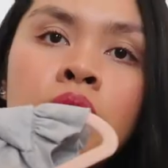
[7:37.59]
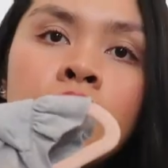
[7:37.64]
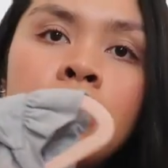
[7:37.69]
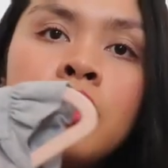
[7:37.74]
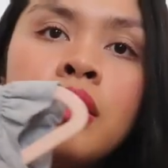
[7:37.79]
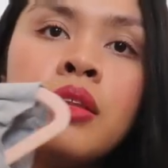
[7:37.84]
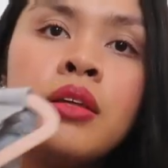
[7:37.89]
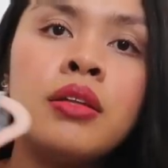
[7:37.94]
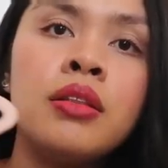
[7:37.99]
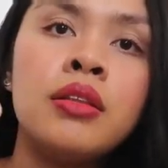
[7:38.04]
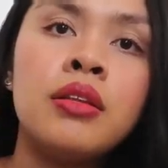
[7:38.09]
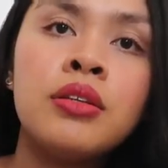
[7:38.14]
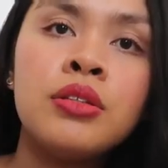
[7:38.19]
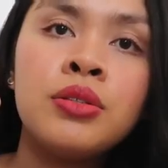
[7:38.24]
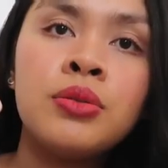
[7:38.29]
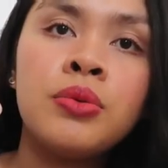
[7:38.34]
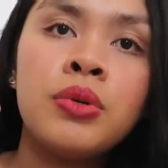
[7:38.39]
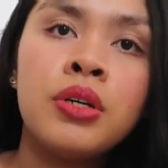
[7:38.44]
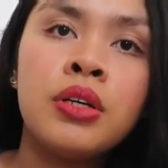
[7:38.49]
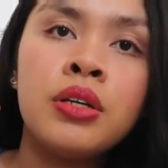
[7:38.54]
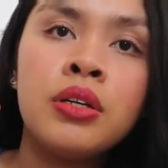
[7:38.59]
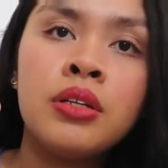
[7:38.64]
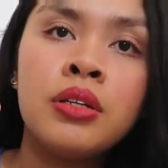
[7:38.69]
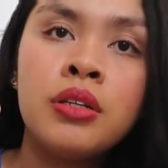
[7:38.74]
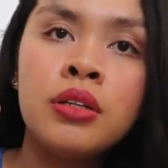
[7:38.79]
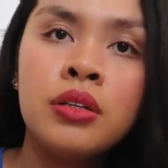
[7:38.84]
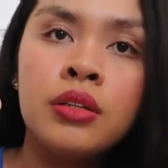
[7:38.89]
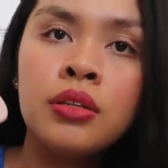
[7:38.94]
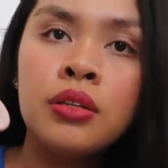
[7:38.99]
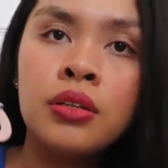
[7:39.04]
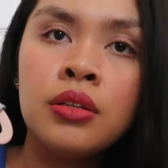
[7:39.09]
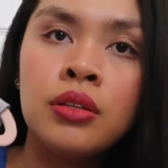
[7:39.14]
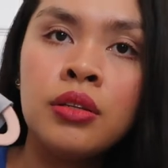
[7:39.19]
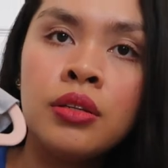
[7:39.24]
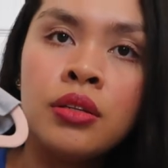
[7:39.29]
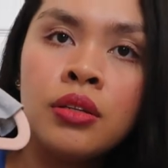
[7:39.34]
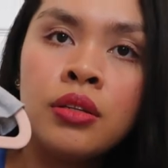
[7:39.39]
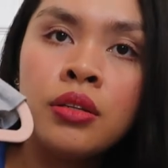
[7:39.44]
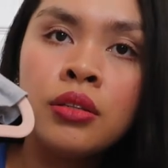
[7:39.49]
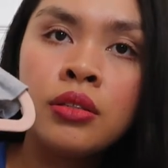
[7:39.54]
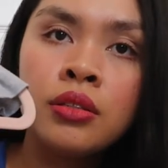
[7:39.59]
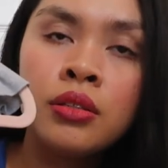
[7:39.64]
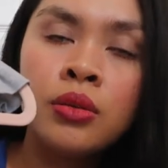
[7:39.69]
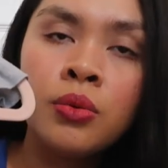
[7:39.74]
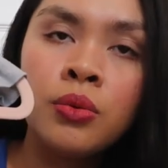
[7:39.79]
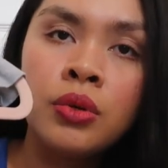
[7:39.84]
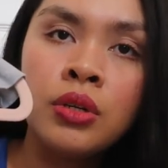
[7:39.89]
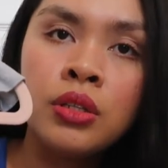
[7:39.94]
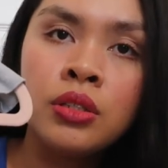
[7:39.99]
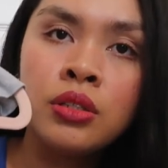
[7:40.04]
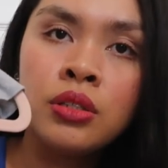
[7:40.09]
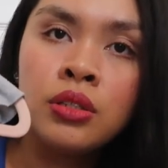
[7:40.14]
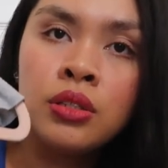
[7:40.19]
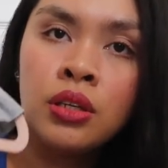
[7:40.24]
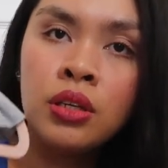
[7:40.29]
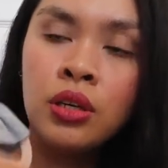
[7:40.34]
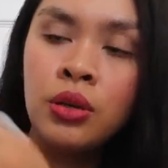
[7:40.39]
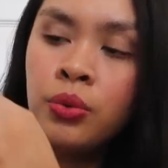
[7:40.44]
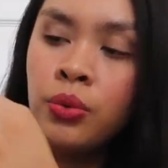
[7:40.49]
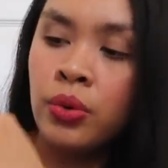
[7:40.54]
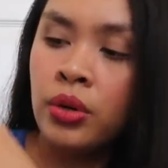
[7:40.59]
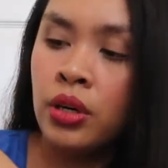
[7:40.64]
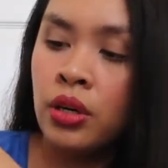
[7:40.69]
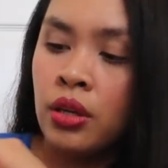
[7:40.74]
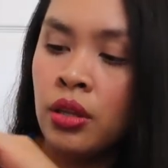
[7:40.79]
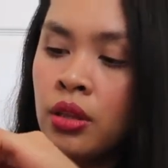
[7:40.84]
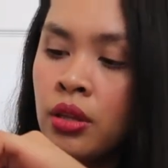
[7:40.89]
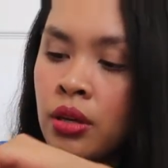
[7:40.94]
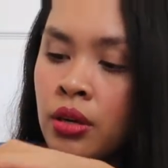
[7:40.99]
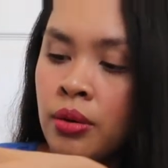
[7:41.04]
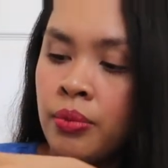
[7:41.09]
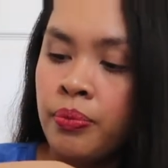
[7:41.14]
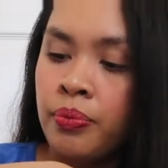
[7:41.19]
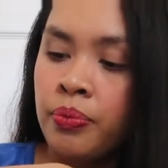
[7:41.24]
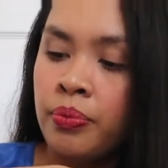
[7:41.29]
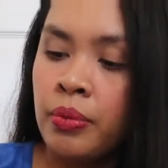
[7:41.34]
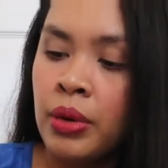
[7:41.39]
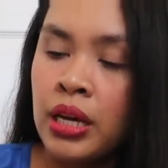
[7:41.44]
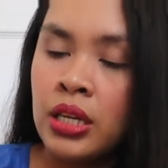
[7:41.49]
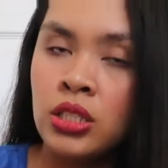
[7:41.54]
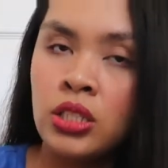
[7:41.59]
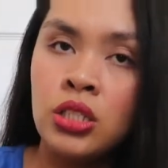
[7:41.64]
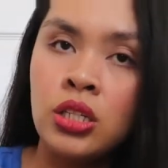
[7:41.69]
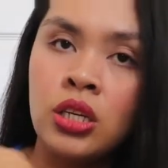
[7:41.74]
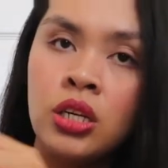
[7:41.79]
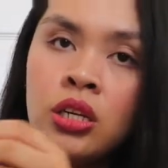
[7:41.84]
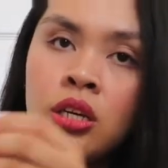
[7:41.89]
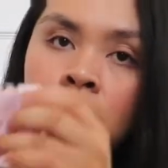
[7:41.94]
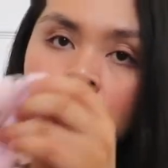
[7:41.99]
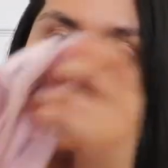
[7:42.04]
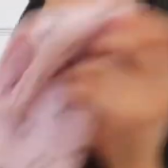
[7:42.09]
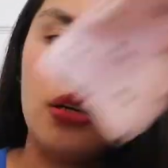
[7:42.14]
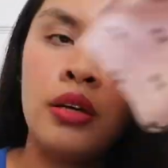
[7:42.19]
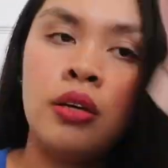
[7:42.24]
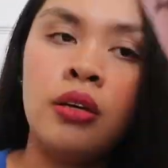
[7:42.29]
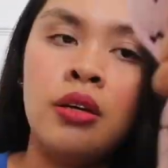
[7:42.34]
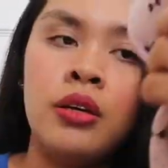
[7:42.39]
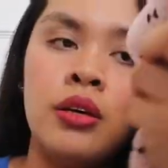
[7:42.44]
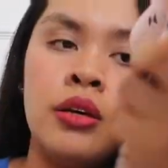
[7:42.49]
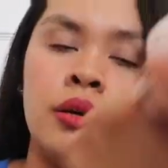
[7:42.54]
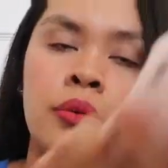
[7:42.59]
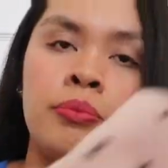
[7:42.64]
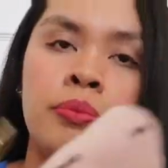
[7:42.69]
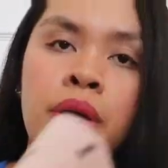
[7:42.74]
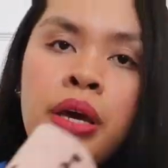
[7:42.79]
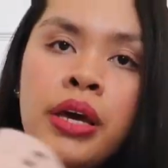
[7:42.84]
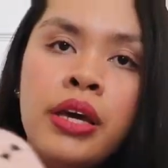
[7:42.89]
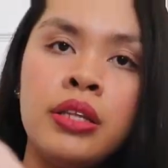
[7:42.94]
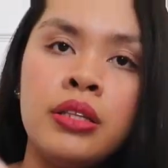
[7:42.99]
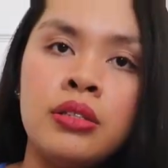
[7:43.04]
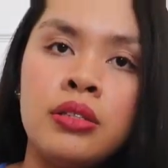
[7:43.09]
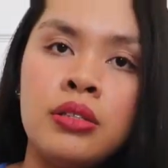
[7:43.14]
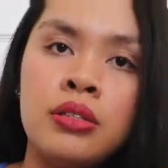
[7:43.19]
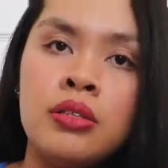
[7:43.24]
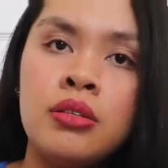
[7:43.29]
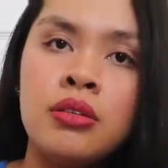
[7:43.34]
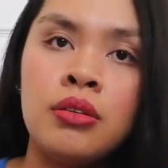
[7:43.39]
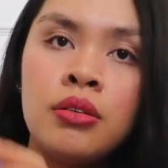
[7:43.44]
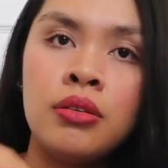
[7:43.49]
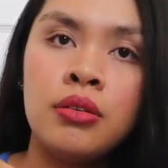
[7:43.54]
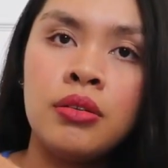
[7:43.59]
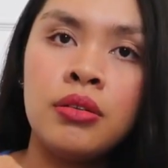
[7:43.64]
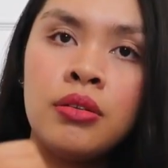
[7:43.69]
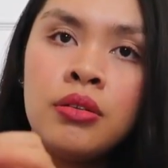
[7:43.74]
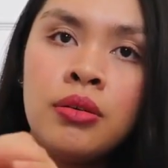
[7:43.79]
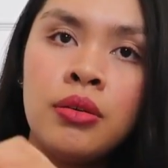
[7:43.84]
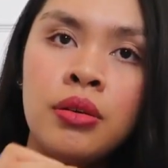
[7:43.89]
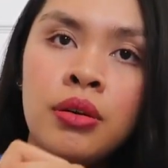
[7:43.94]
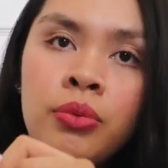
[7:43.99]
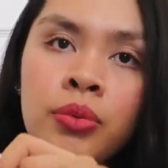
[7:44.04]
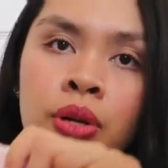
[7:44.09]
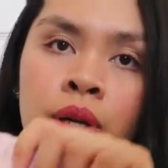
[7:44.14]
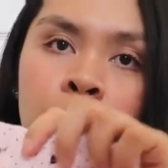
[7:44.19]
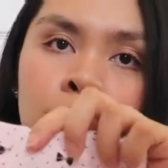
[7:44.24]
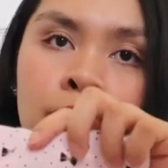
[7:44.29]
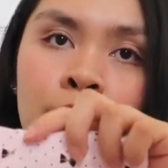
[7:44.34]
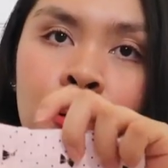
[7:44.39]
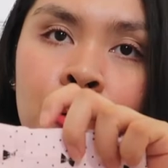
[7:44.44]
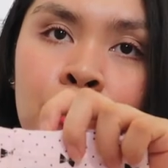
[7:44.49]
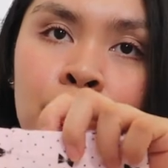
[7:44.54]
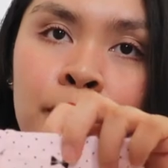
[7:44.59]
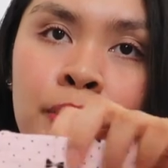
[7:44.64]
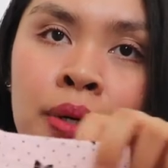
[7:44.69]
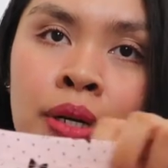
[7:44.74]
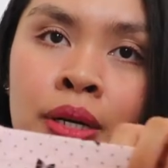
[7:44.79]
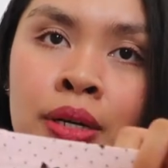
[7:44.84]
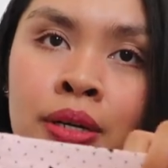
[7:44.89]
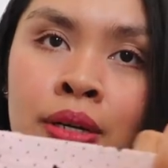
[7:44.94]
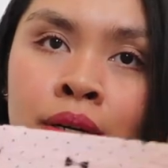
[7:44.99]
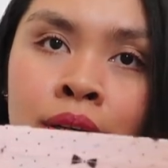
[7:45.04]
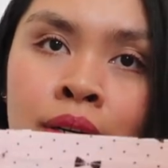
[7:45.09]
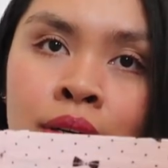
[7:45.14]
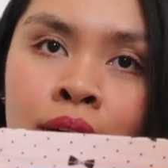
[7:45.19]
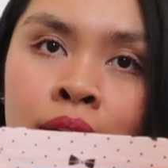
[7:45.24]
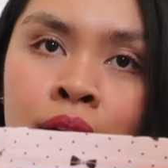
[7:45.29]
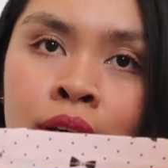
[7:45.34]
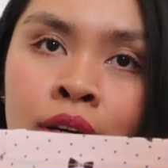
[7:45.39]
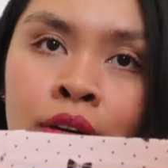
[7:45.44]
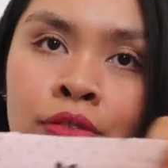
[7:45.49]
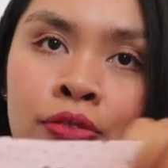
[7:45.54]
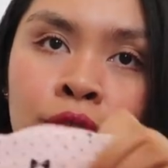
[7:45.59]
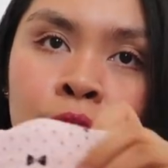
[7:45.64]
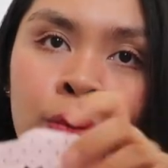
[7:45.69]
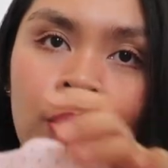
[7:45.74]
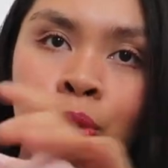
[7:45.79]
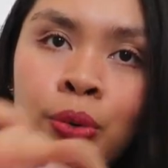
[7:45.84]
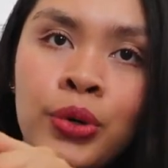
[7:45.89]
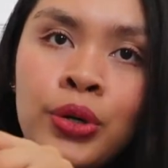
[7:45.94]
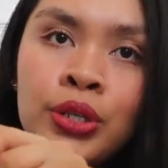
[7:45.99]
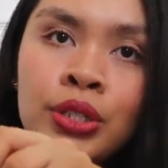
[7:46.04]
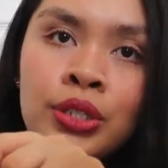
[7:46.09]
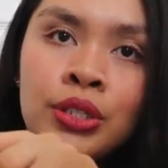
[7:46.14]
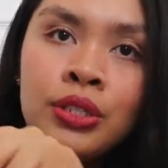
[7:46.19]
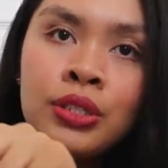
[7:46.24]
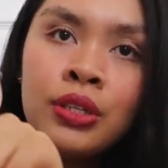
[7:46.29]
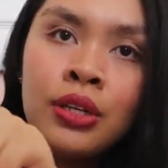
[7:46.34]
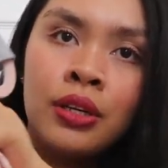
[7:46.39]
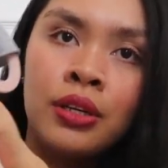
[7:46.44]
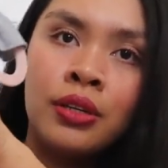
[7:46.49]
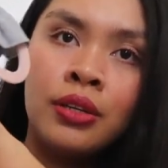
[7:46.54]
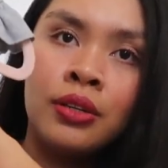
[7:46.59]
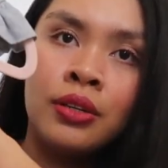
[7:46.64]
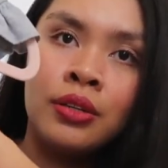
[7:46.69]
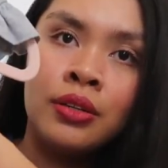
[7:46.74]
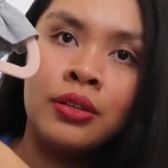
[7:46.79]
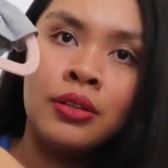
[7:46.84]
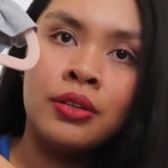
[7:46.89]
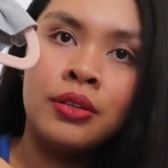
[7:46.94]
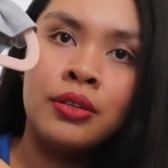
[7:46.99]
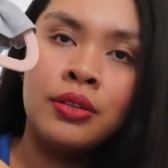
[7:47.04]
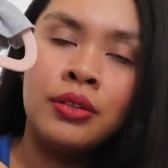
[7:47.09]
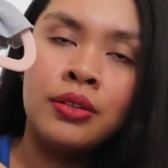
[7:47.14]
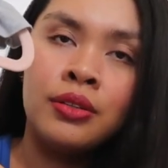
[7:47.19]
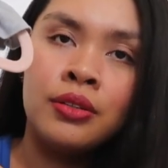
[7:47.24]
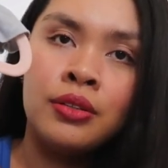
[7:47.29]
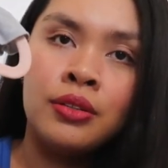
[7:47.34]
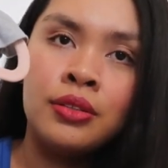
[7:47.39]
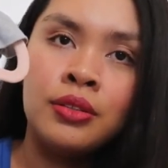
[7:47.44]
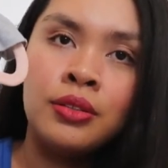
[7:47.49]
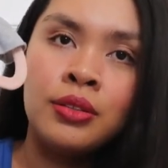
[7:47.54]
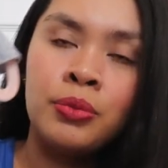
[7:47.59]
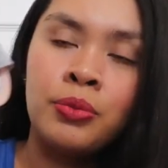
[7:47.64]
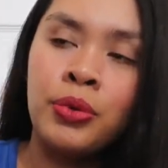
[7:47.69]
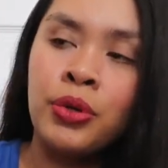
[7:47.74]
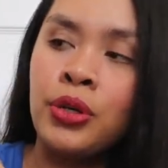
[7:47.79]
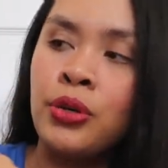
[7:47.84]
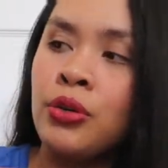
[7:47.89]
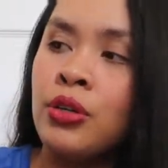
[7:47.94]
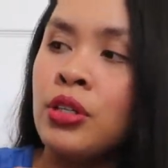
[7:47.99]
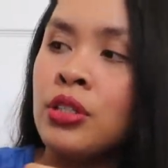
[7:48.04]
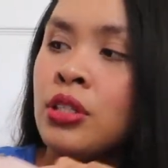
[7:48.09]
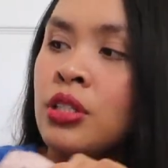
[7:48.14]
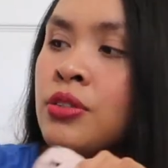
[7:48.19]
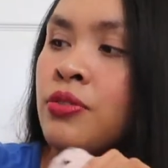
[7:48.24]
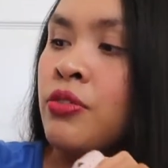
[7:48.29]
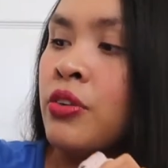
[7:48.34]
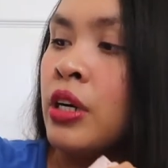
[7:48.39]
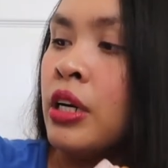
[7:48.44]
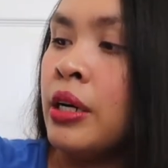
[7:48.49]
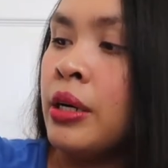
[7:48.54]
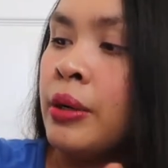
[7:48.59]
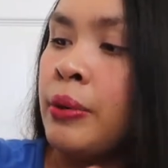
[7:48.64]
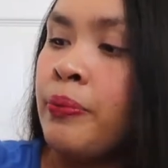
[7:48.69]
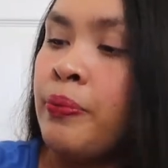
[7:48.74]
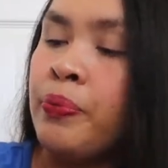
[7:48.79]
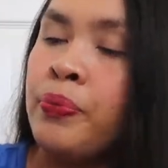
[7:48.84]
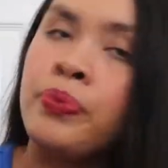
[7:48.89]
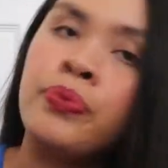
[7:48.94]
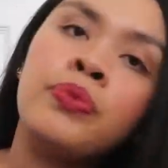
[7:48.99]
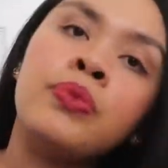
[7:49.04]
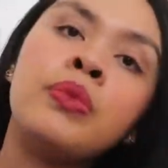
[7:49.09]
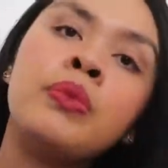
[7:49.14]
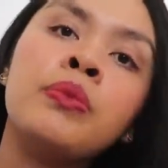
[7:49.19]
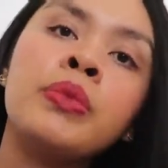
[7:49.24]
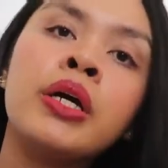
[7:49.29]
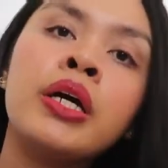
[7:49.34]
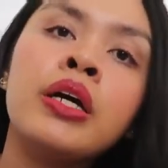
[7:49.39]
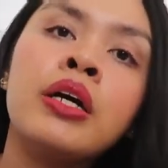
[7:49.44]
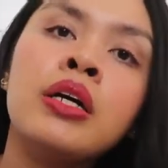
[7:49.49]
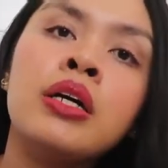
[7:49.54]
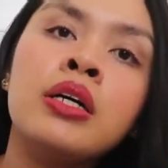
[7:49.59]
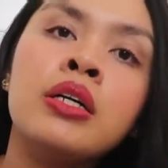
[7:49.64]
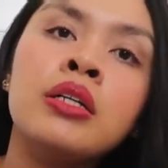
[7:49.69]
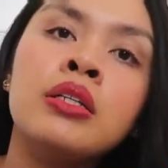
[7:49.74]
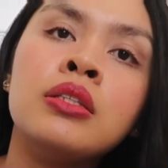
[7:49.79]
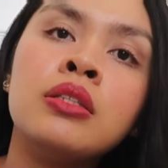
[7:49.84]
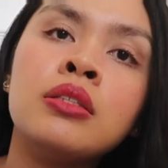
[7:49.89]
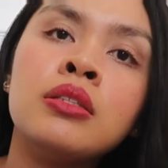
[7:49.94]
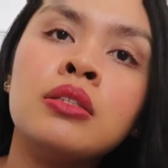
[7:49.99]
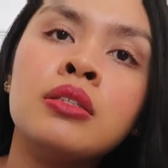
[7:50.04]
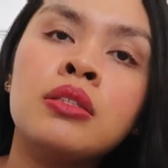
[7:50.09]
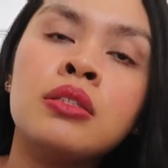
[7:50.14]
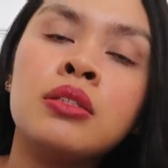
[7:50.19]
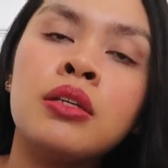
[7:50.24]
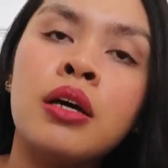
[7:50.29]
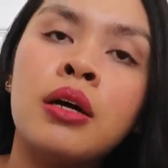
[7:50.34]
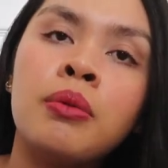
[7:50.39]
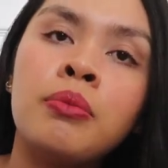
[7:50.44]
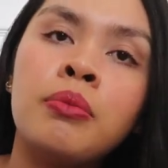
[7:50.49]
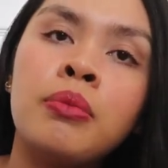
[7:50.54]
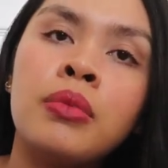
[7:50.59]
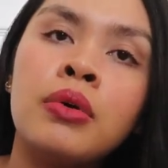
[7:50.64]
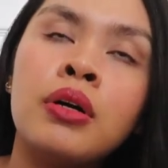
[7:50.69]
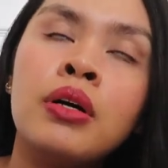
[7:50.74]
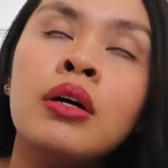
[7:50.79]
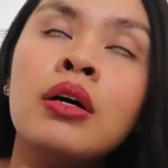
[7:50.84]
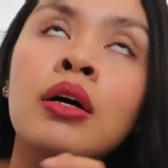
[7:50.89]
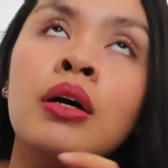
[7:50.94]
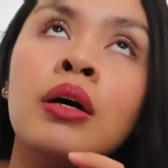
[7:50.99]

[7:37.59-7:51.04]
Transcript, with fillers: and then this one is a onesie with um, matching pants with a bow of course with you. This is from my aunt um,